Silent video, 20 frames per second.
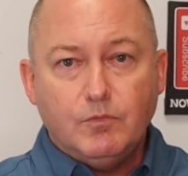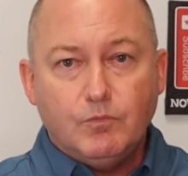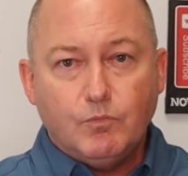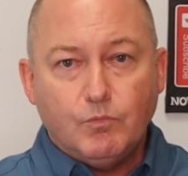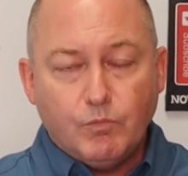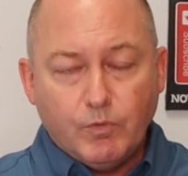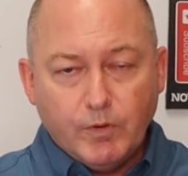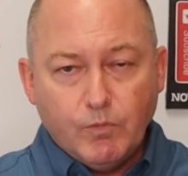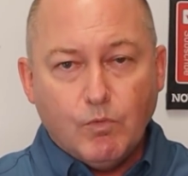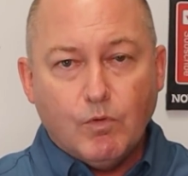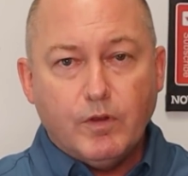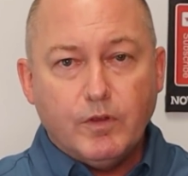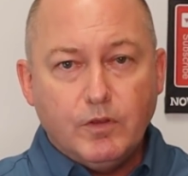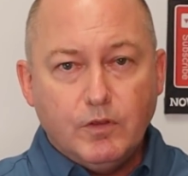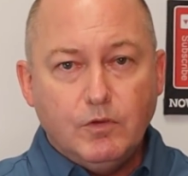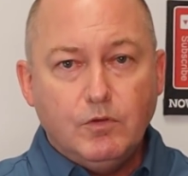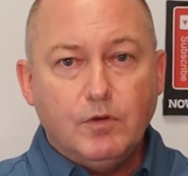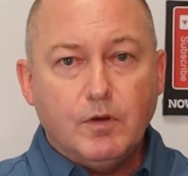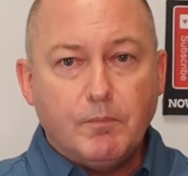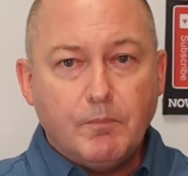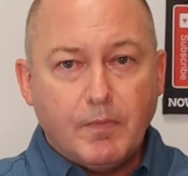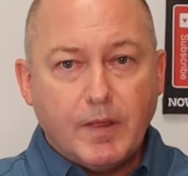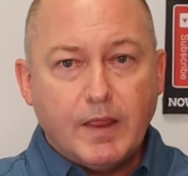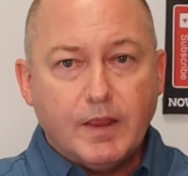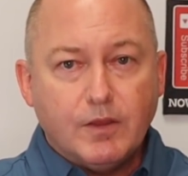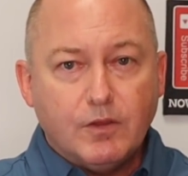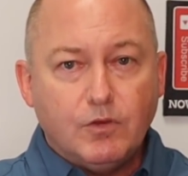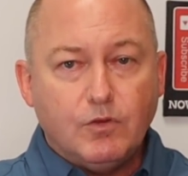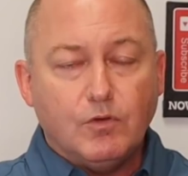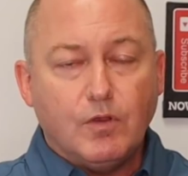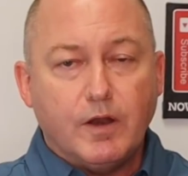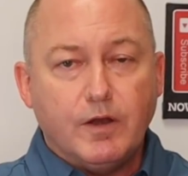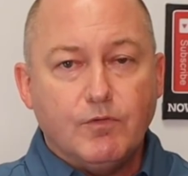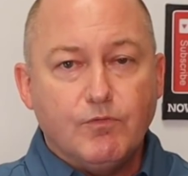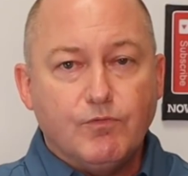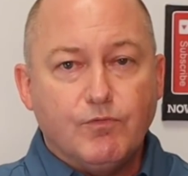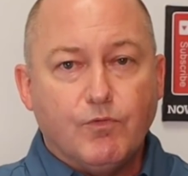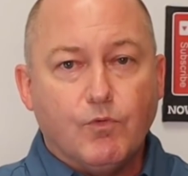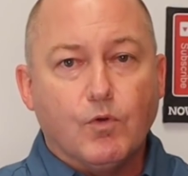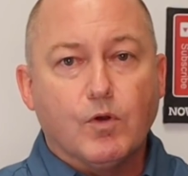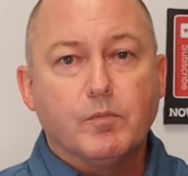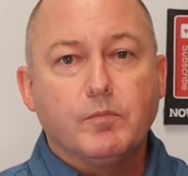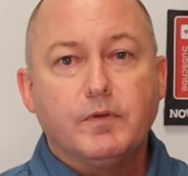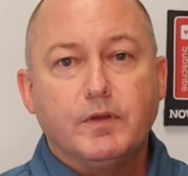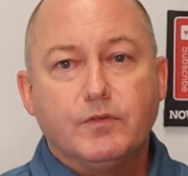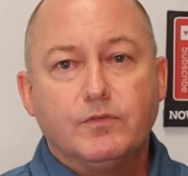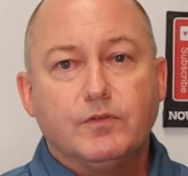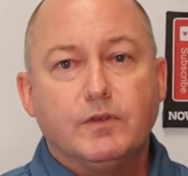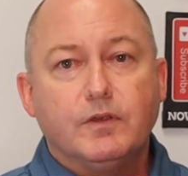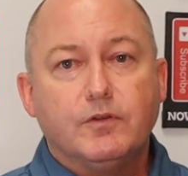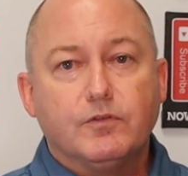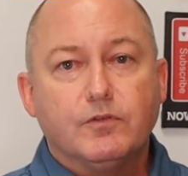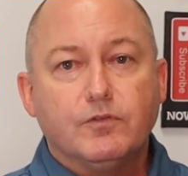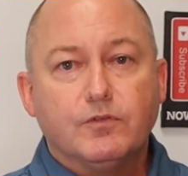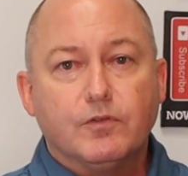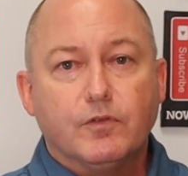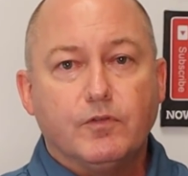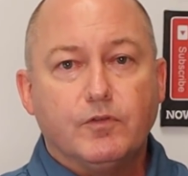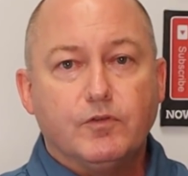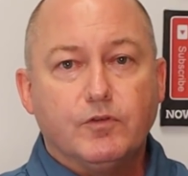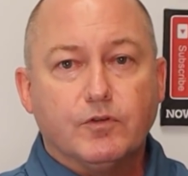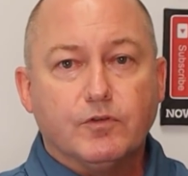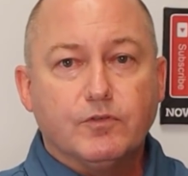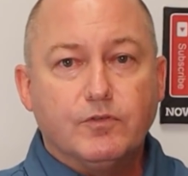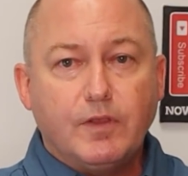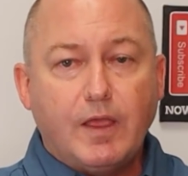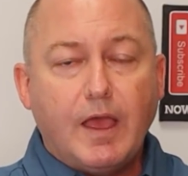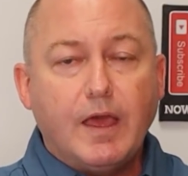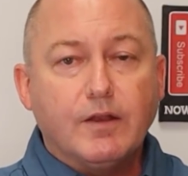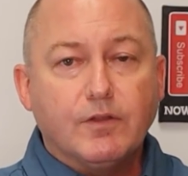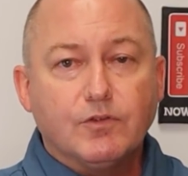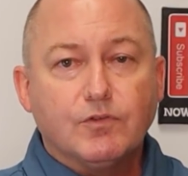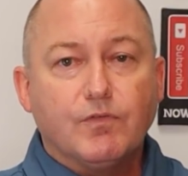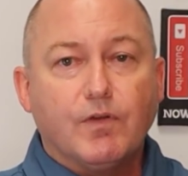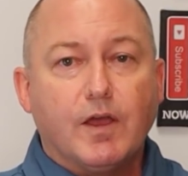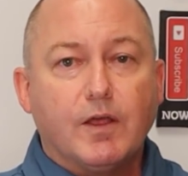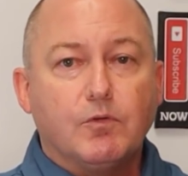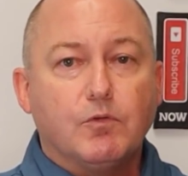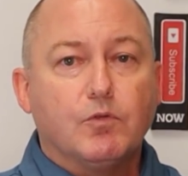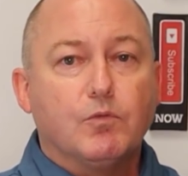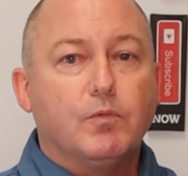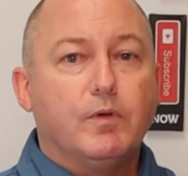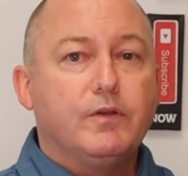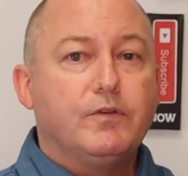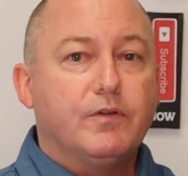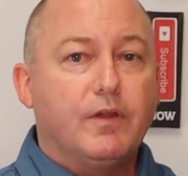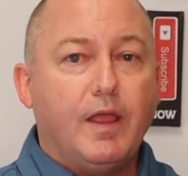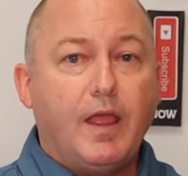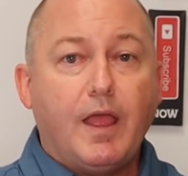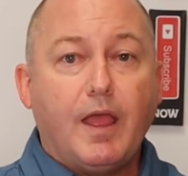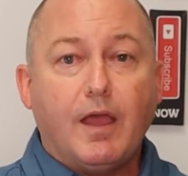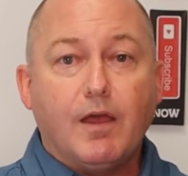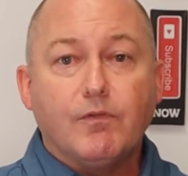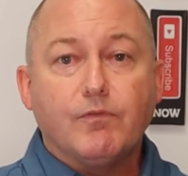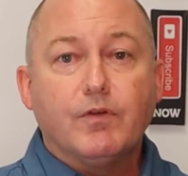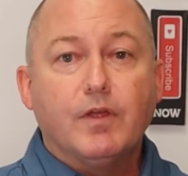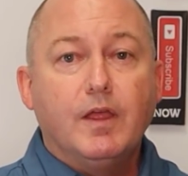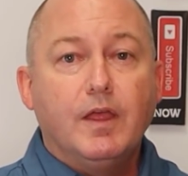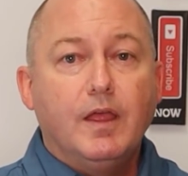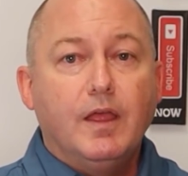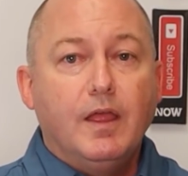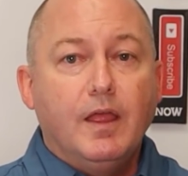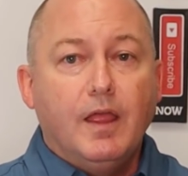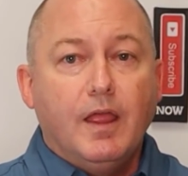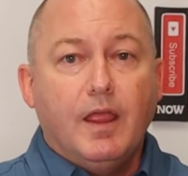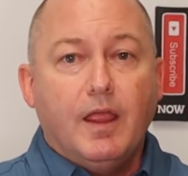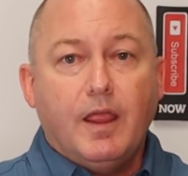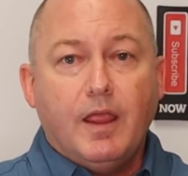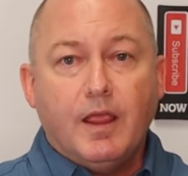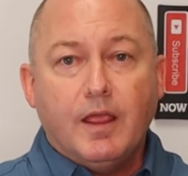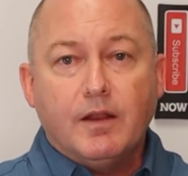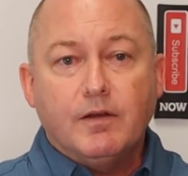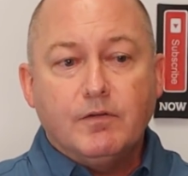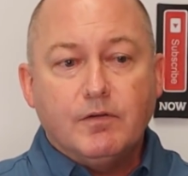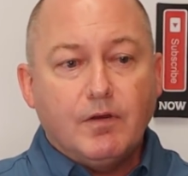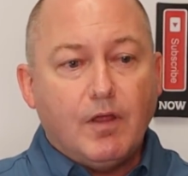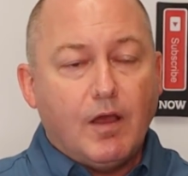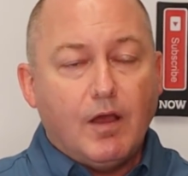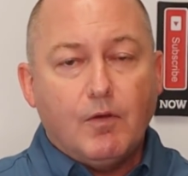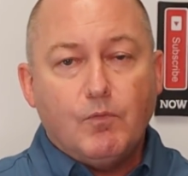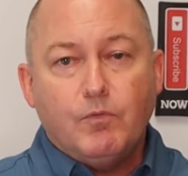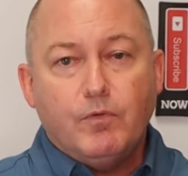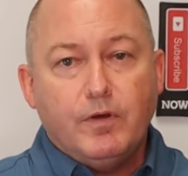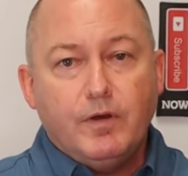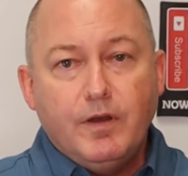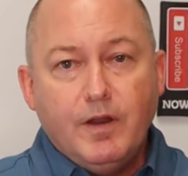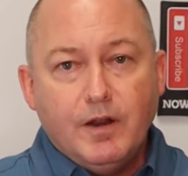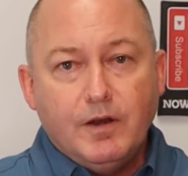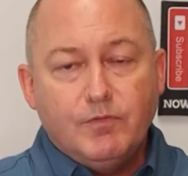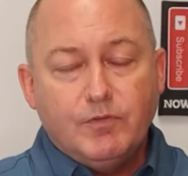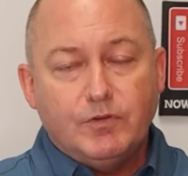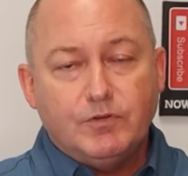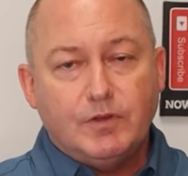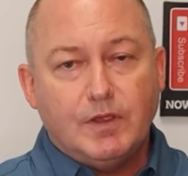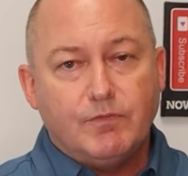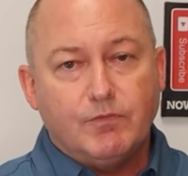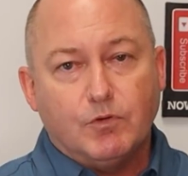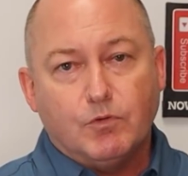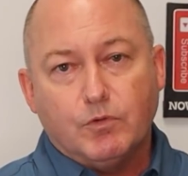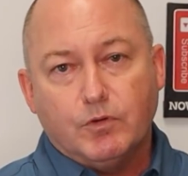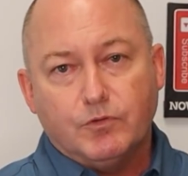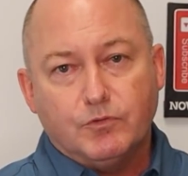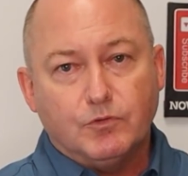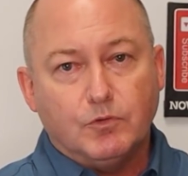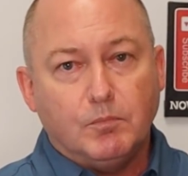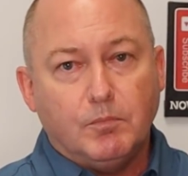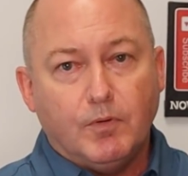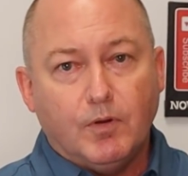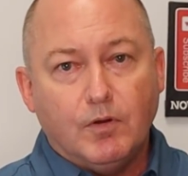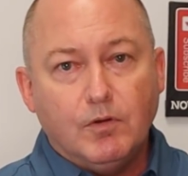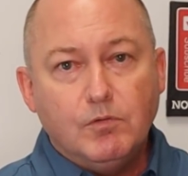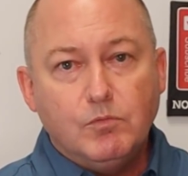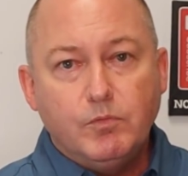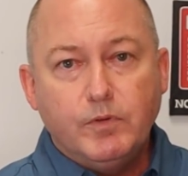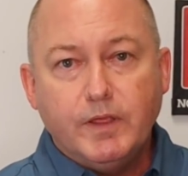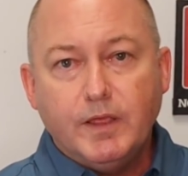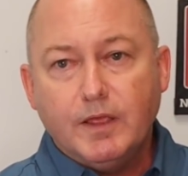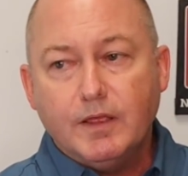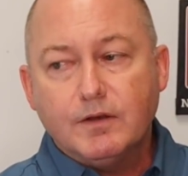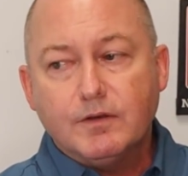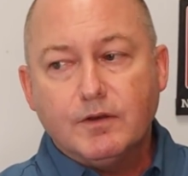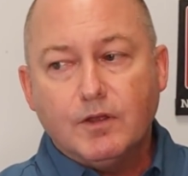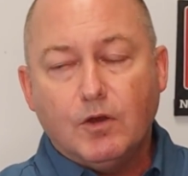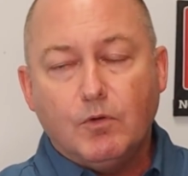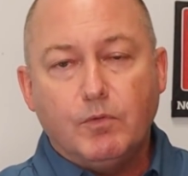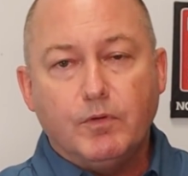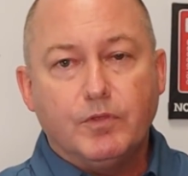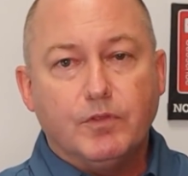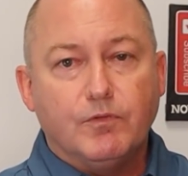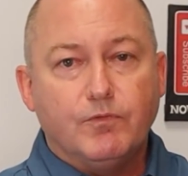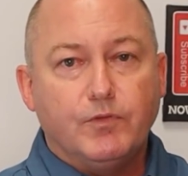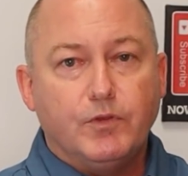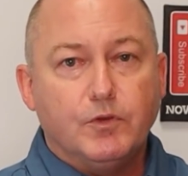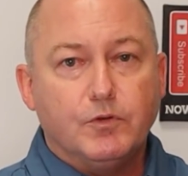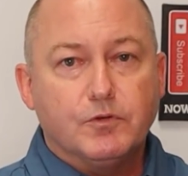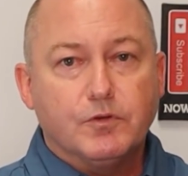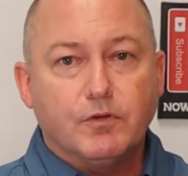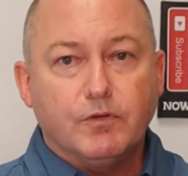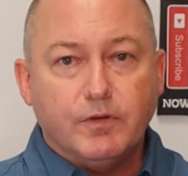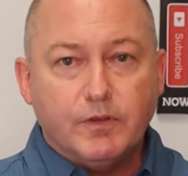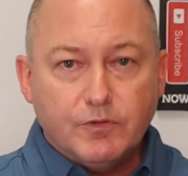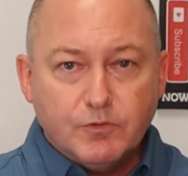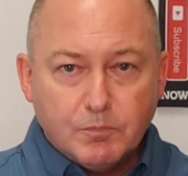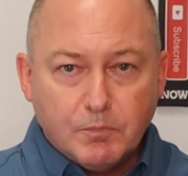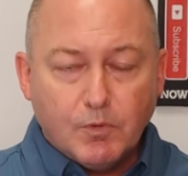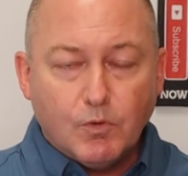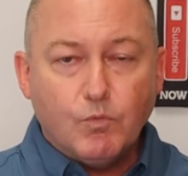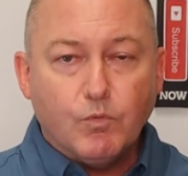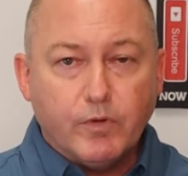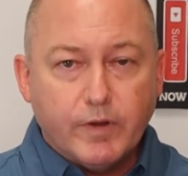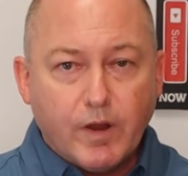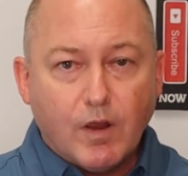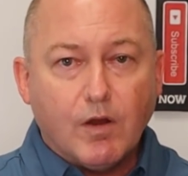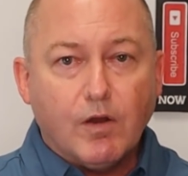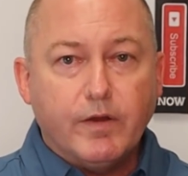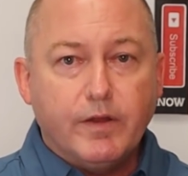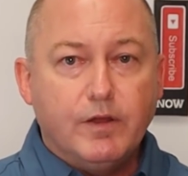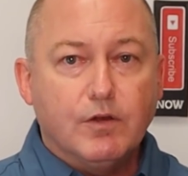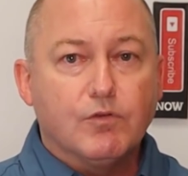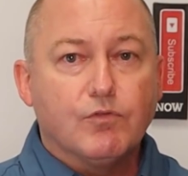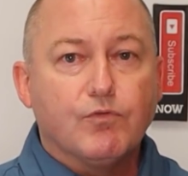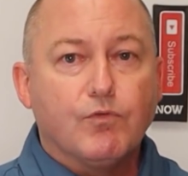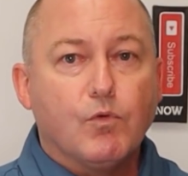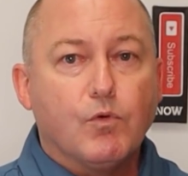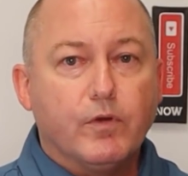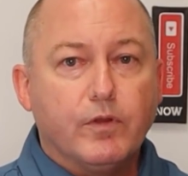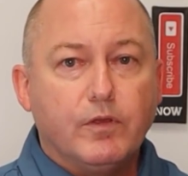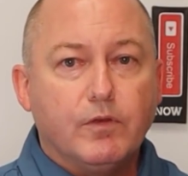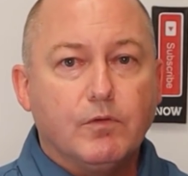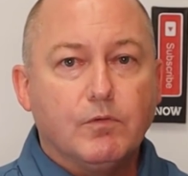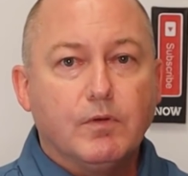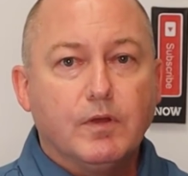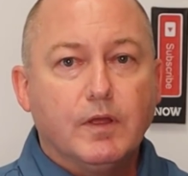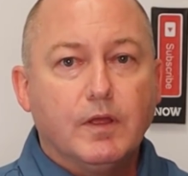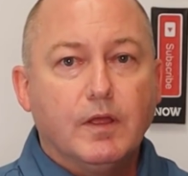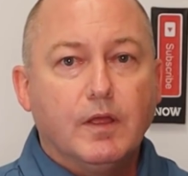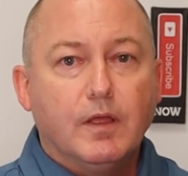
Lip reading: We want you to make an informed decision so that you're satisfied with what you have. And none of us have a crystal ball. We can't tell what the future is, but we are here for you